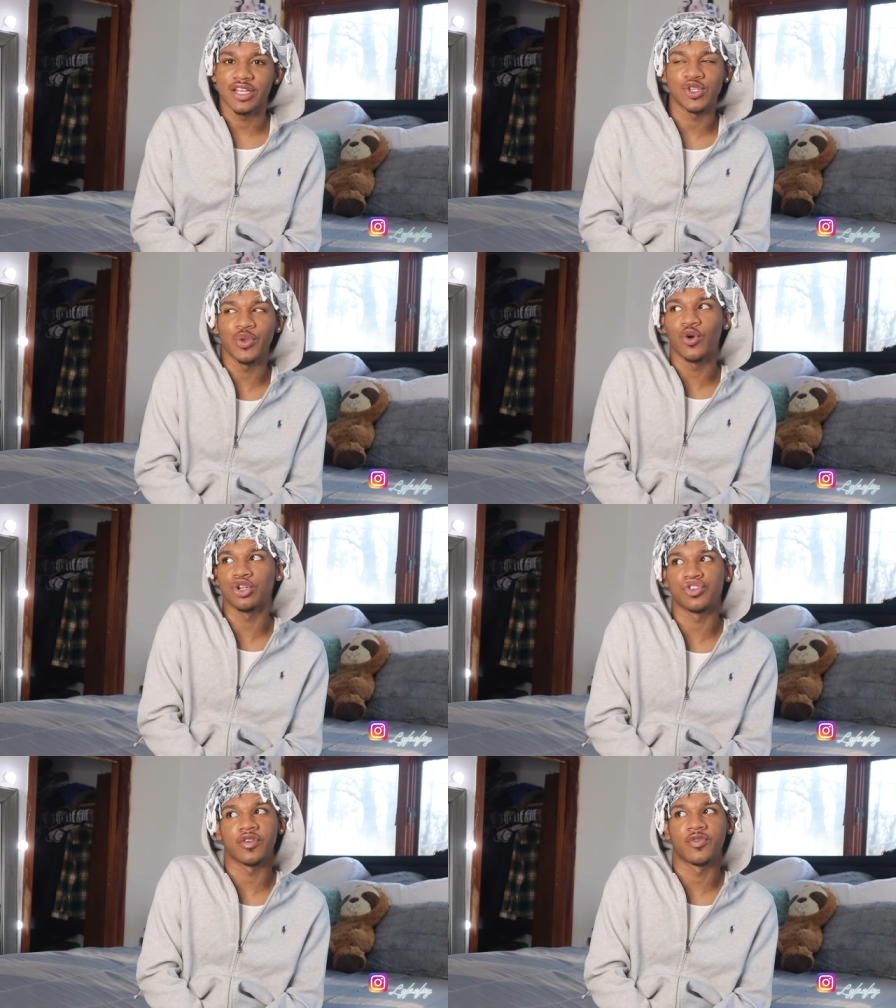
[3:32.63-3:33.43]
So we
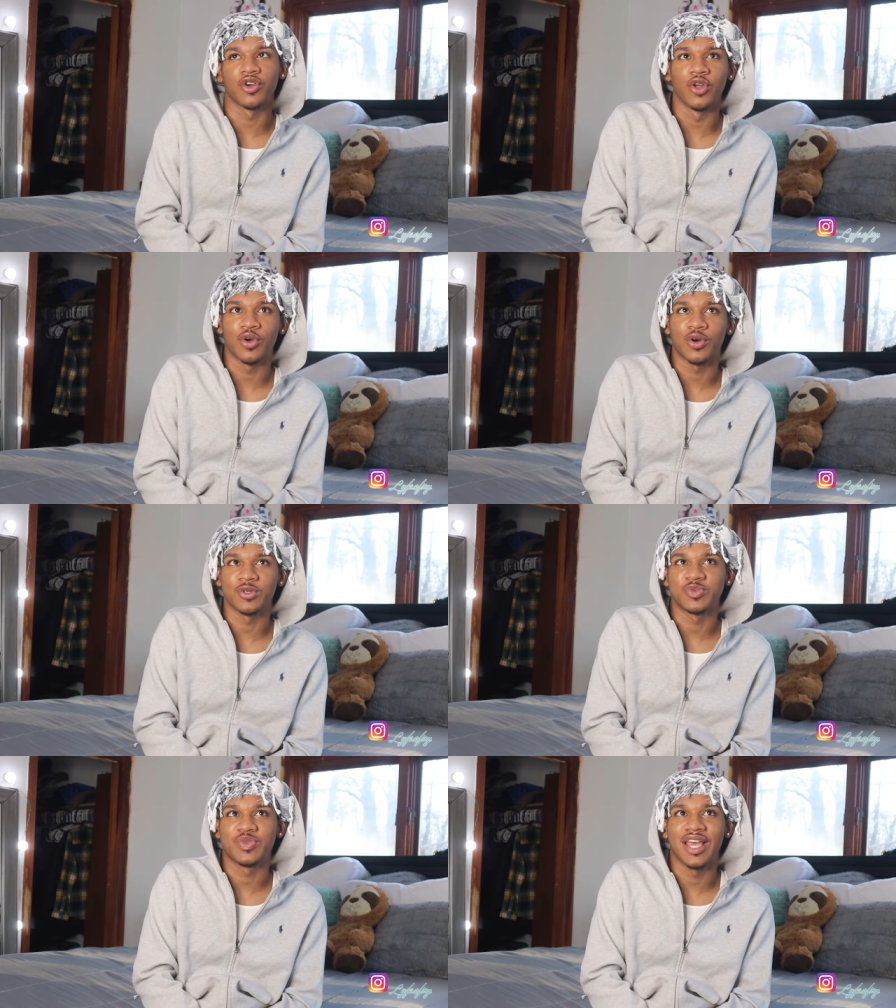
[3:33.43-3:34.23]
all drunk Four
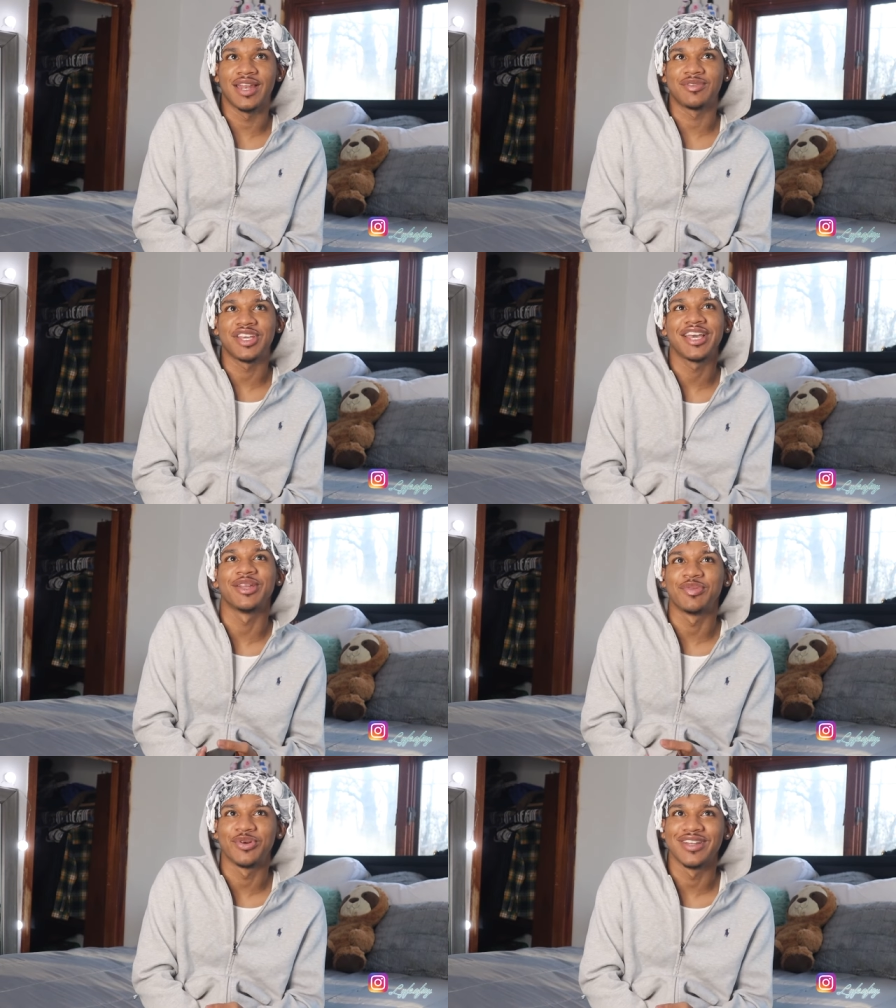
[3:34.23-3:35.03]
Lokos and
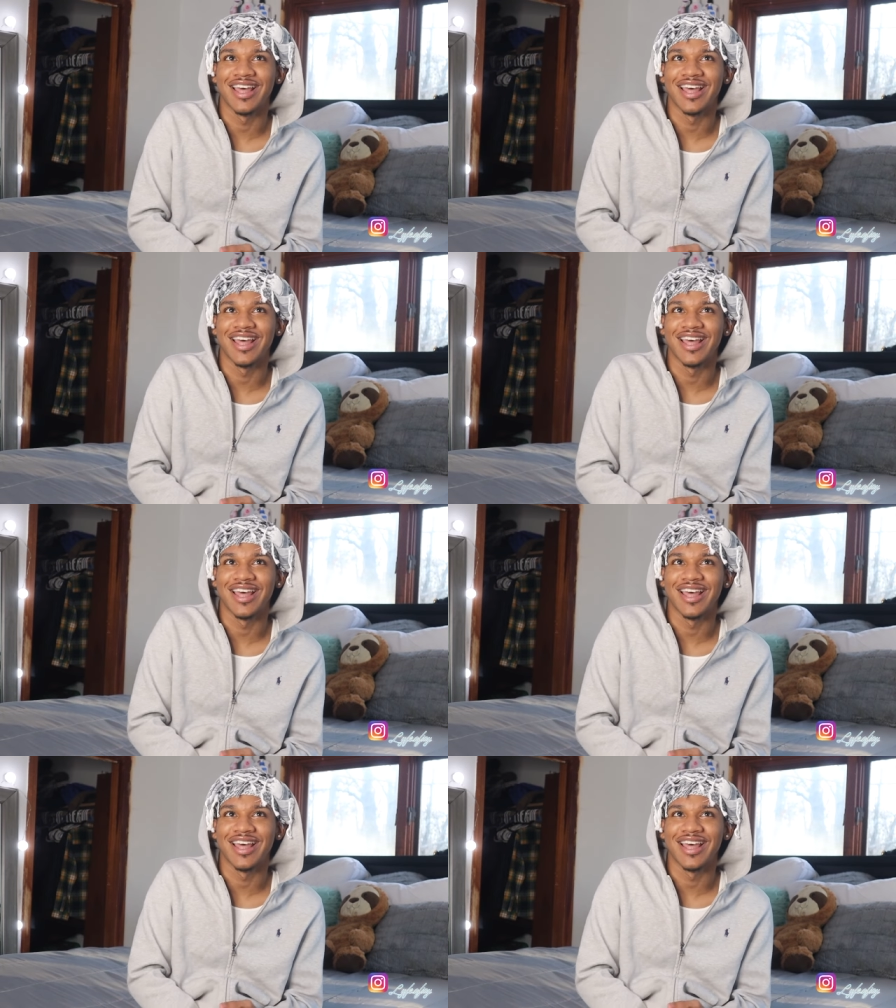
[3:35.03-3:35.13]
teleport.